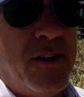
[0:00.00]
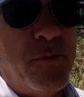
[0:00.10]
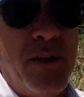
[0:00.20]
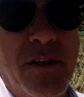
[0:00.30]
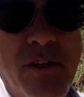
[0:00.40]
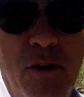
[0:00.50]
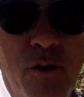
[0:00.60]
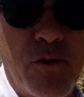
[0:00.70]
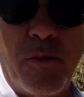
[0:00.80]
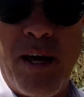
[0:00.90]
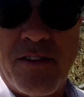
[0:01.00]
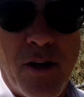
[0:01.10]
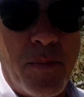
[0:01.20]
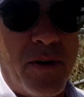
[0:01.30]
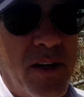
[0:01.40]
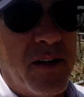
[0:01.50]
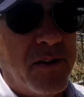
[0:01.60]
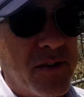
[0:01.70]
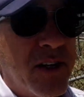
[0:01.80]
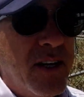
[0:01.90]
it's been in the news for the past couple of
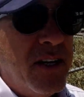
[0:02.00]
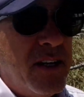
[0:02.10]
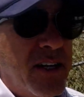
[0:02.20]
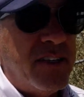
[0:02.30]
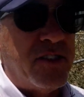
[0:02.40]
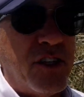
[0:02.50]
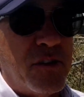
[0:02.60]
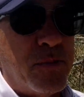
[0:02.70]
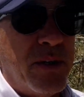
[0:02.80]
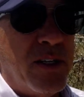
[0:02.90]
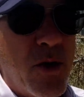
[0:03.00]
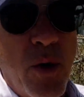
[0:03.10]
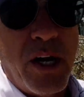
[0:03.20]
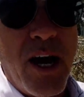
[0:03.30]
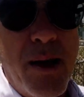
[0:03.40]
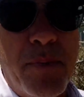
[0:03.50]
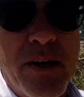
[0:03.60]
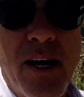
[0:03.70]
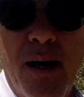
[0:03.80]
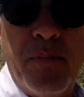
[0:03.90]
years. It's just been going up
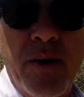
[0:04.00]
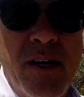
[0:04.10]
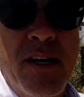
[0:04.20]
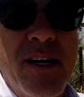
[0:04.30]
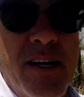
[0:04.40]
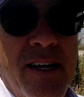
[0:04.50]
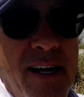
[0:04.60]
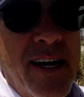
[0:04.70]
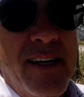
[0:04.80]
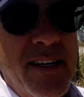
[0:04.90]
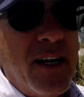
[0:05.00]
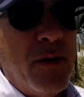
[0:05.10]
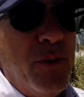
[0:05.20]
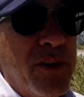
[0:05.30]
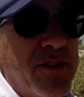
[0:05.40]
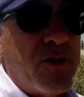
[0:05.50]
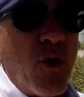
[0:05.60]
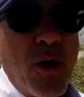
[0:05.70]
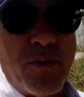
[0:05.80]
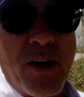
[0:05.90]
and up. And with storms